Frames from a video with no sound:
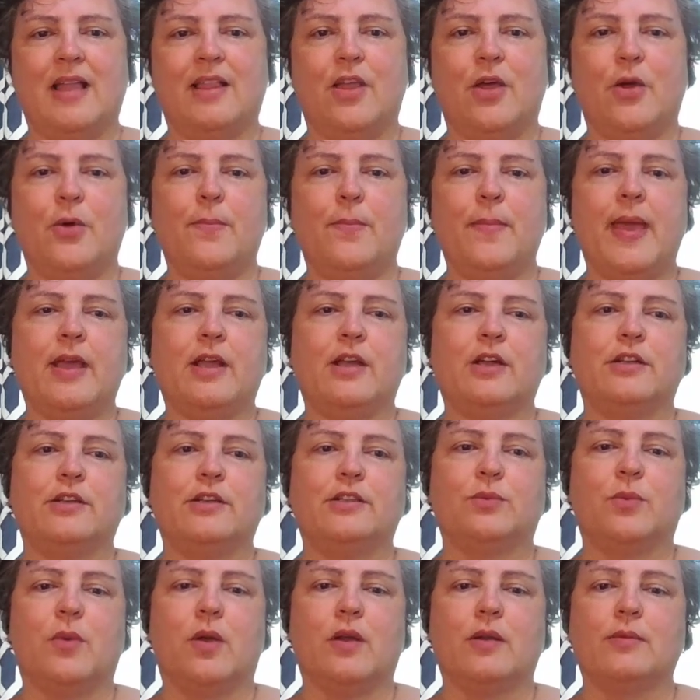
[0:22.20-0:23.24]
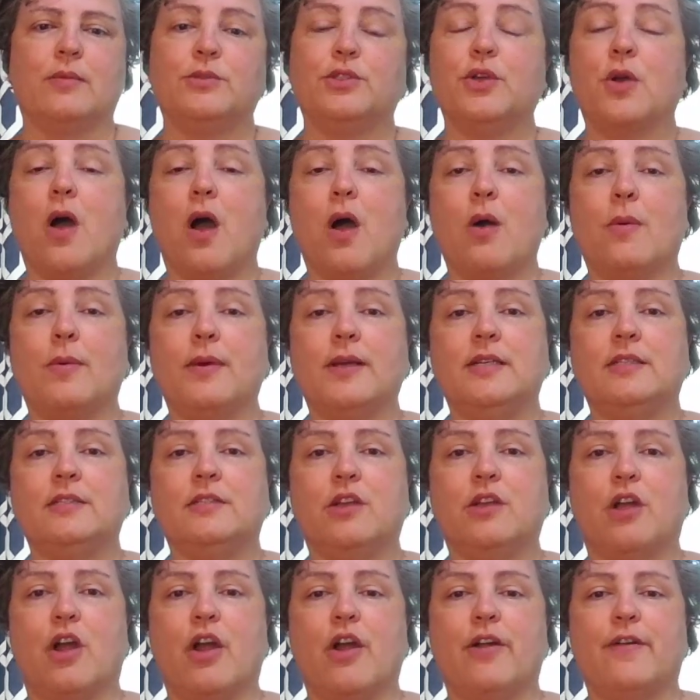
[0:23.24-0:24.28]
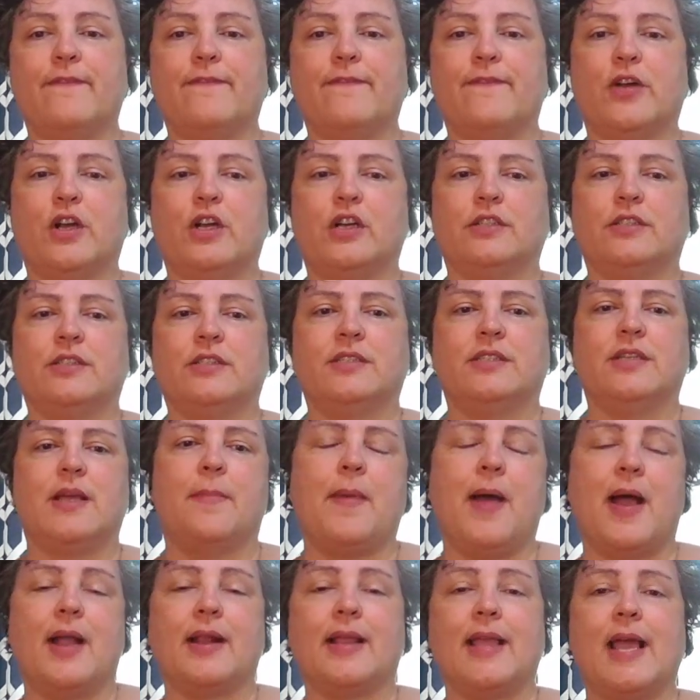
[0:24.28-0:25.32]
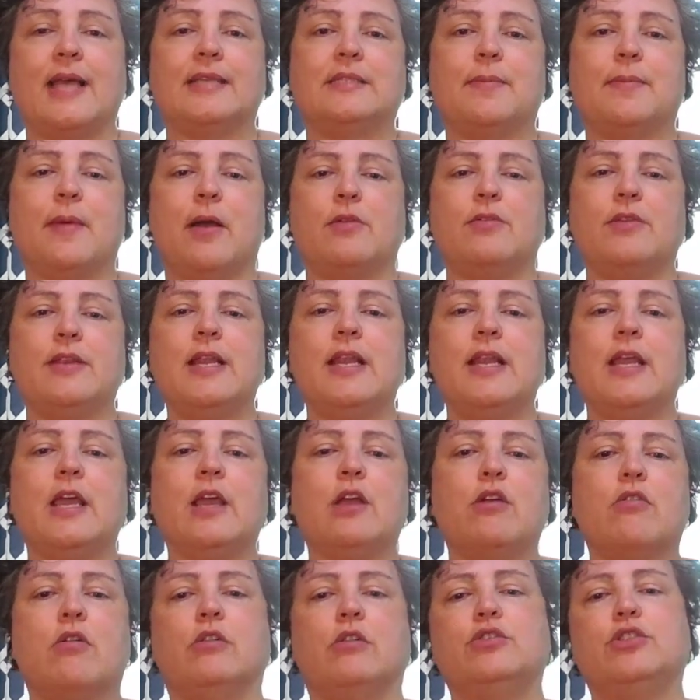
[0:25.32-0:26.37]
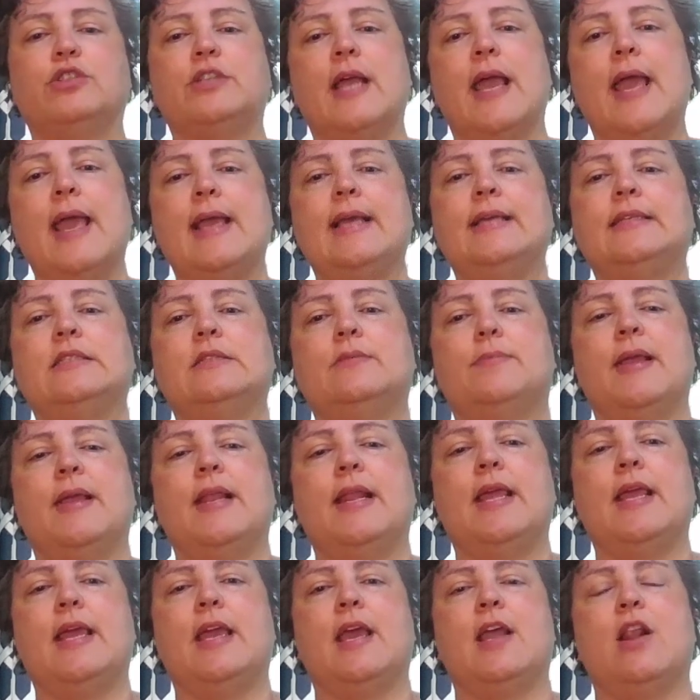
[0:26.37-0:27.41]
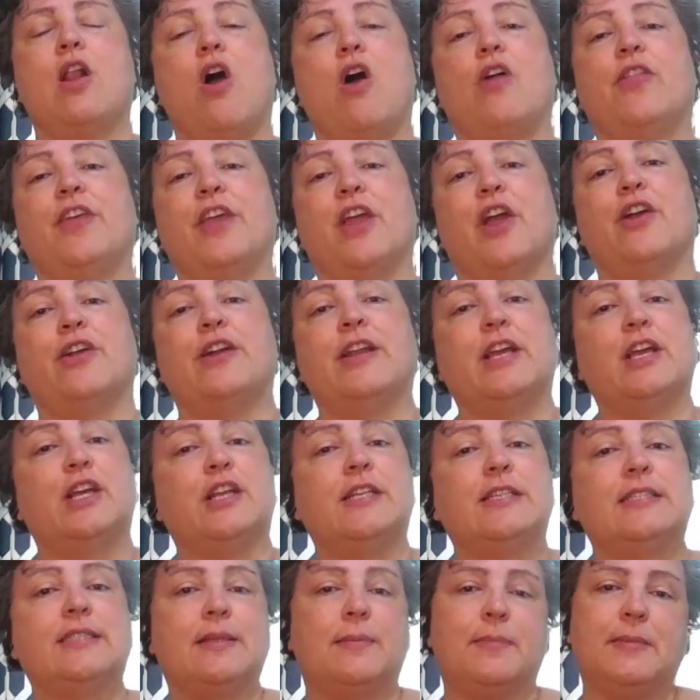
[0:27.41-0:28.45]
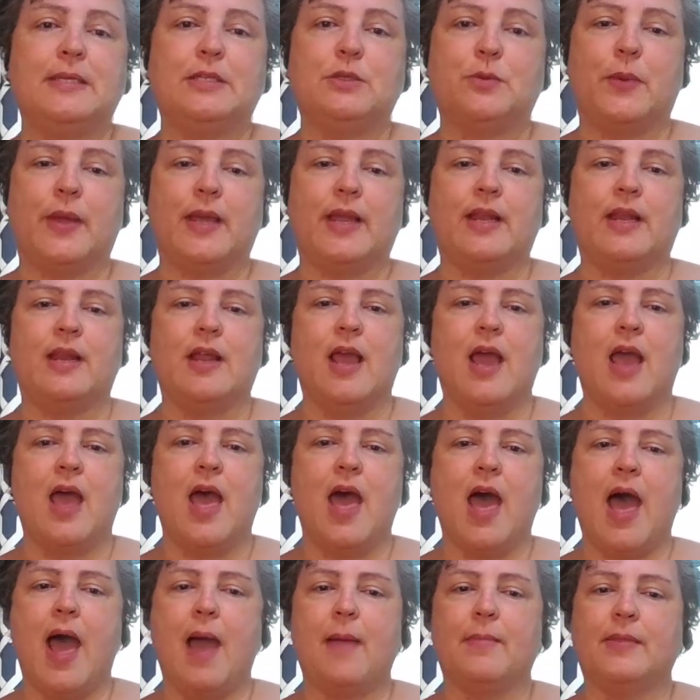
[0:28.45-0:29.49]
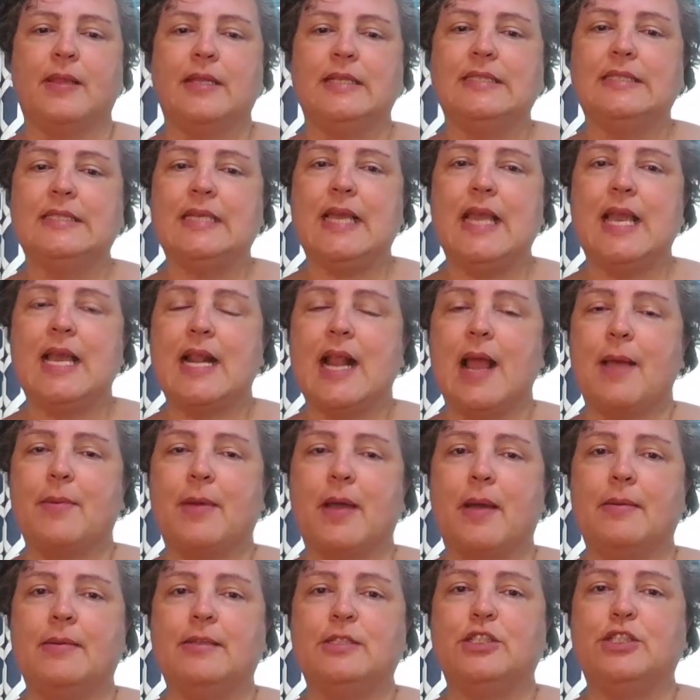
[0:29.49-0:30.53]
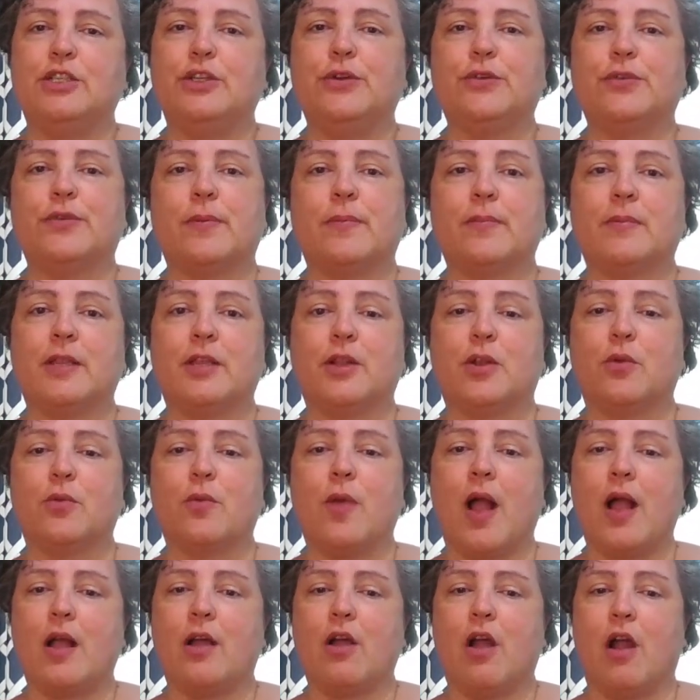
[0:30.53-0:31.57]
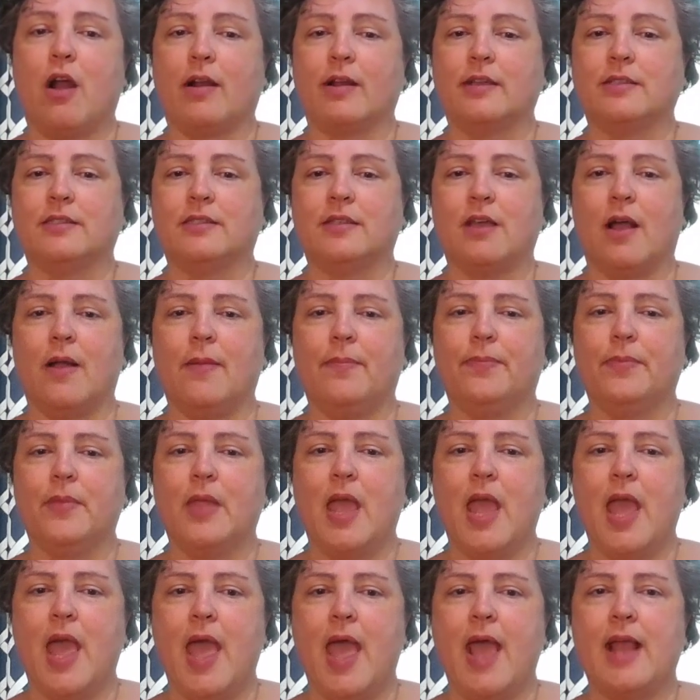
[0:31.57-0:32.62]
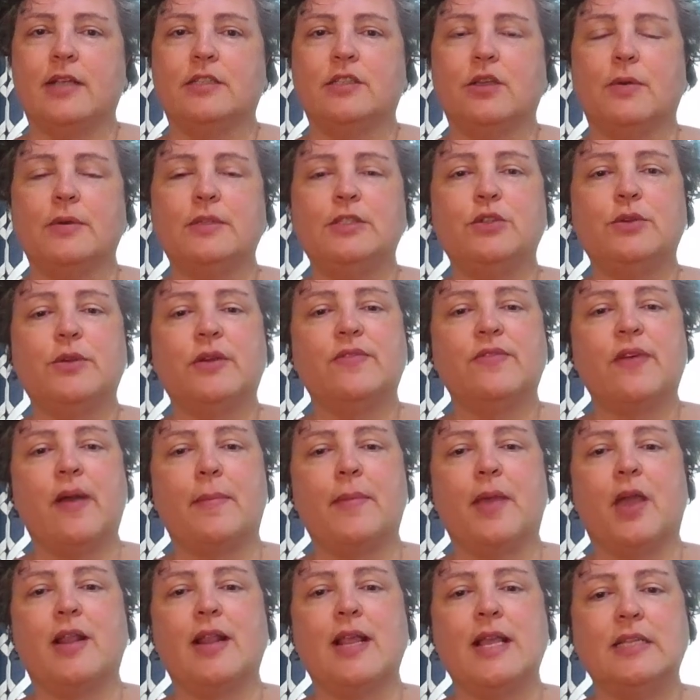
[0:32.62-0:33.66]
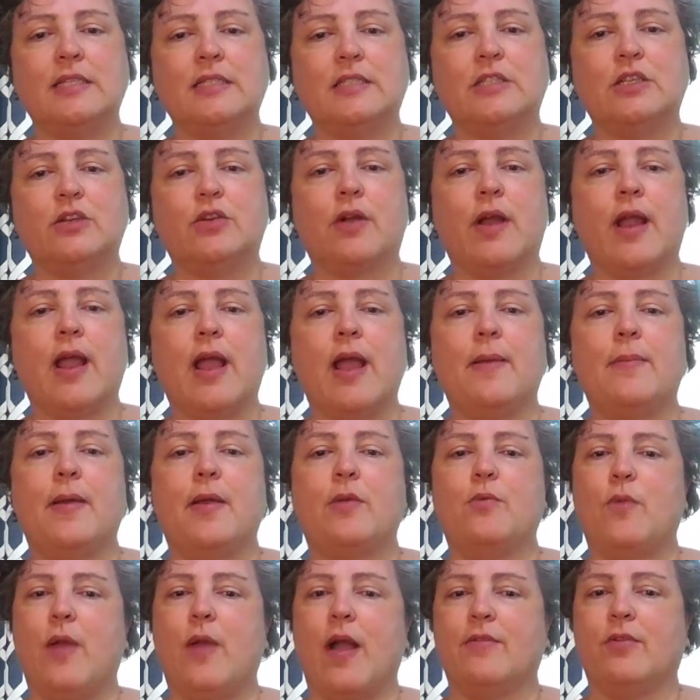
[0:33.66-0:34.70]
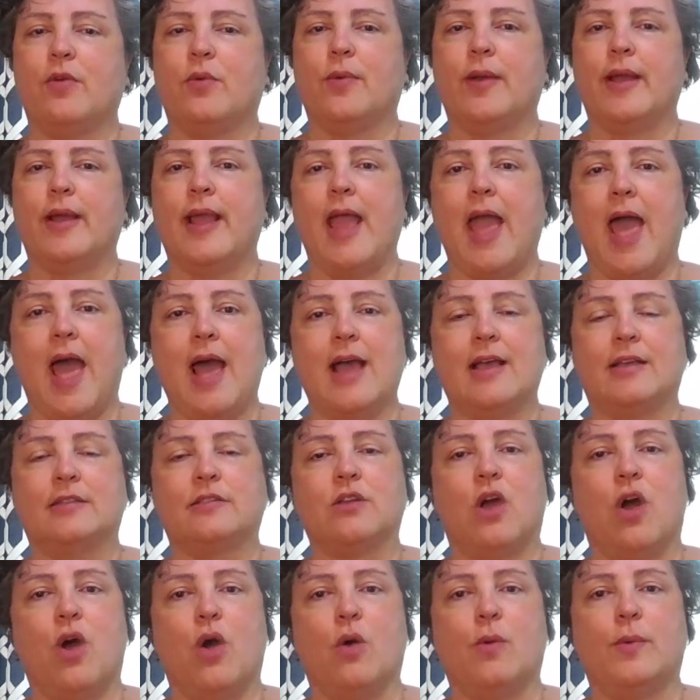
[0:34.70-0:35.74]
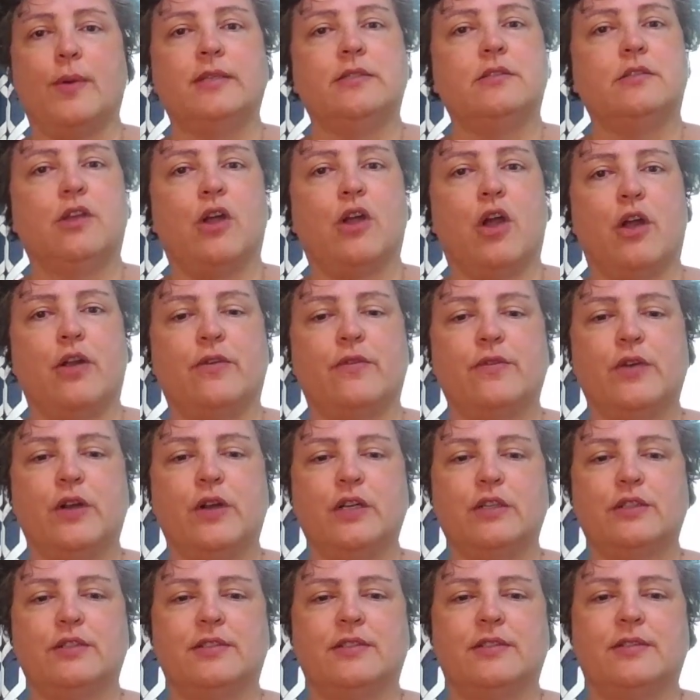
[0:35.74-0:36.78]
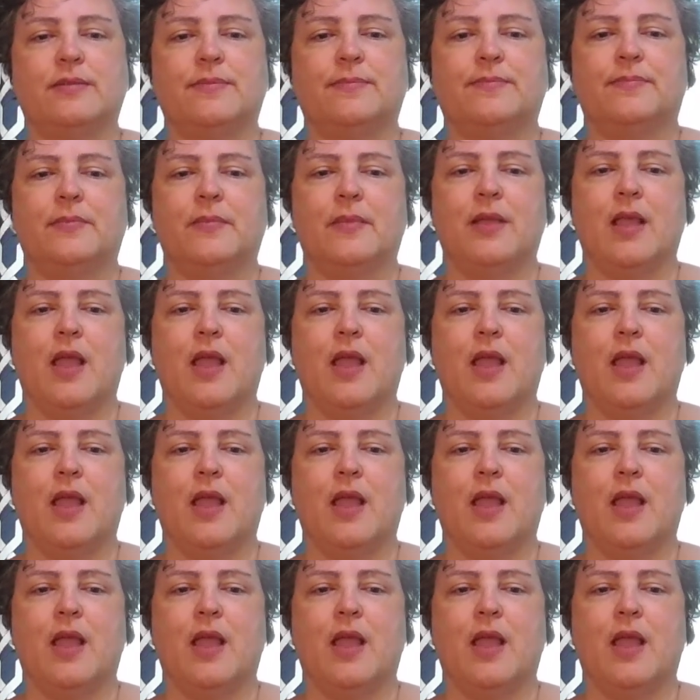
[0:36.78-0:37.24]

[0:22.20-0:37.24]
Hello, makers. Welcome to Always Yarn First, a podcast about knitting, crochet, spinning, and all the yarny goodness in between. I'm Lindsay, and I'm coming to you from Little Rock, Arkansas. And as always, you can find me on Instagram and Ravelry as Always Yarn First.